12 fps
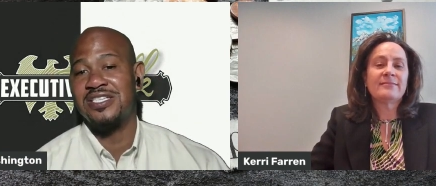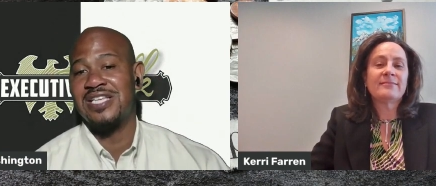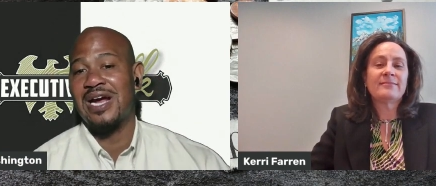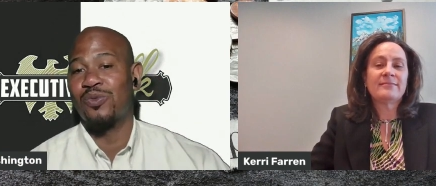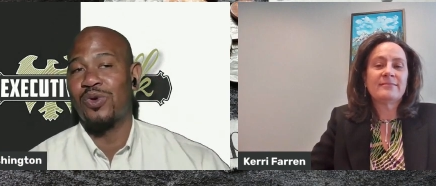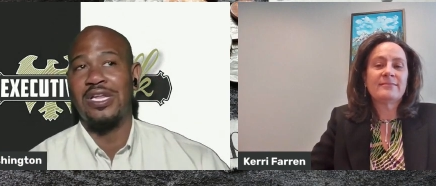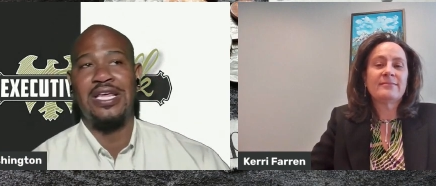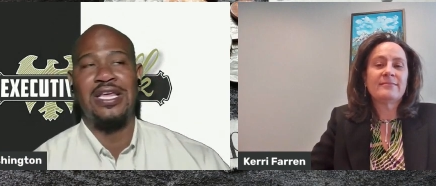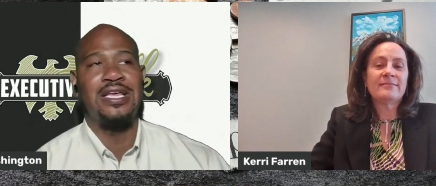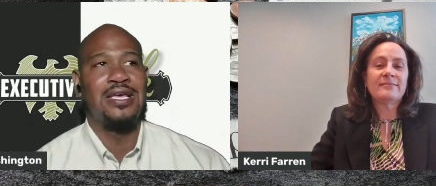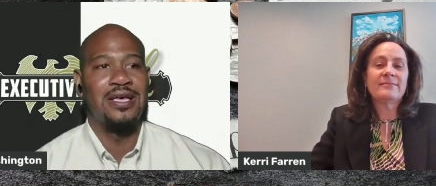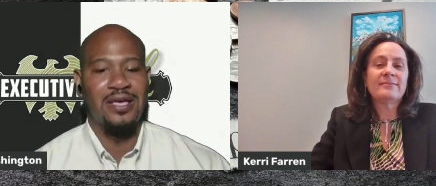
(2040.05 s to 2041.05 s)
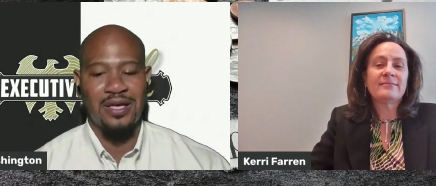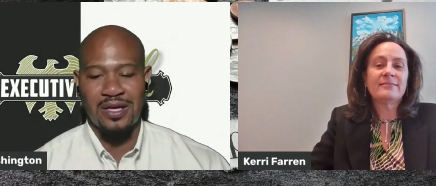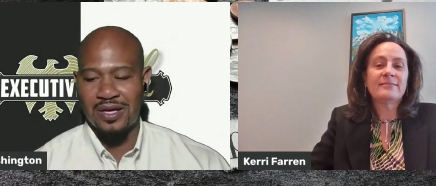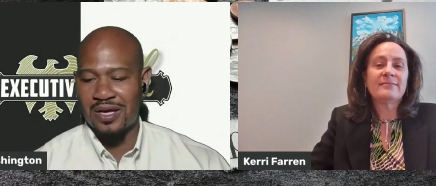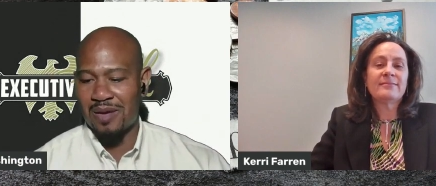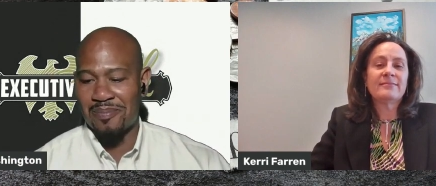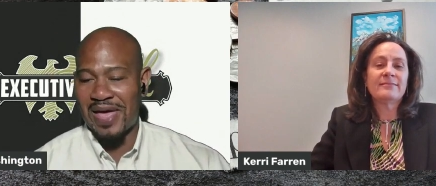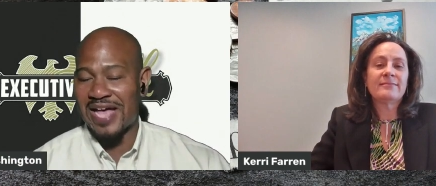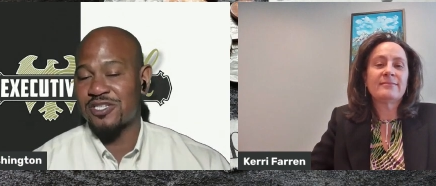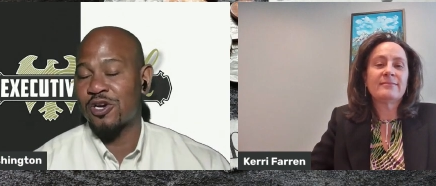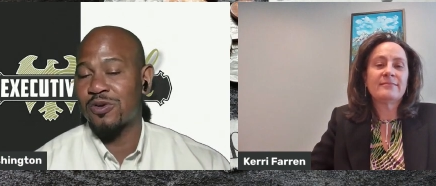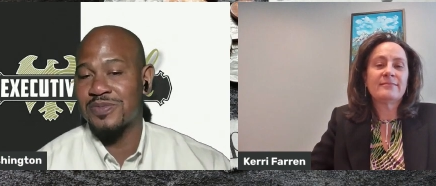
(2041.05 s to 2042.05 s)
Speaker 1: It's not really a
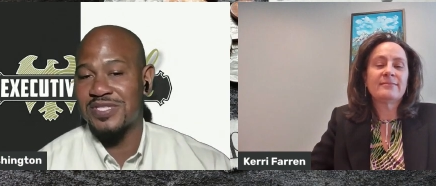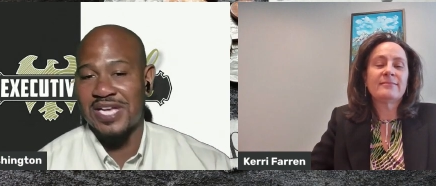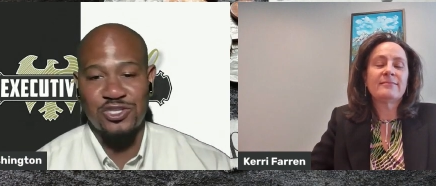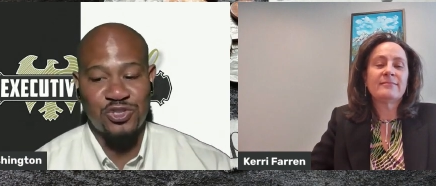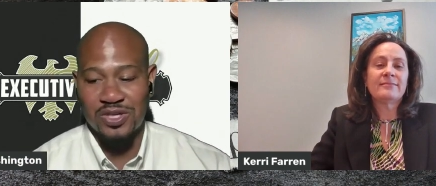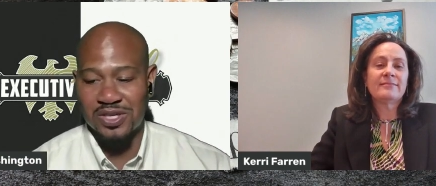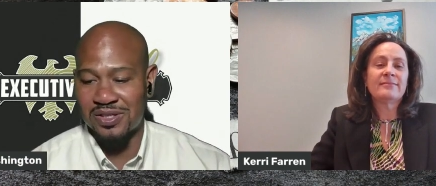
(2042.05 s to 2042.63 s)
bad circumstance, you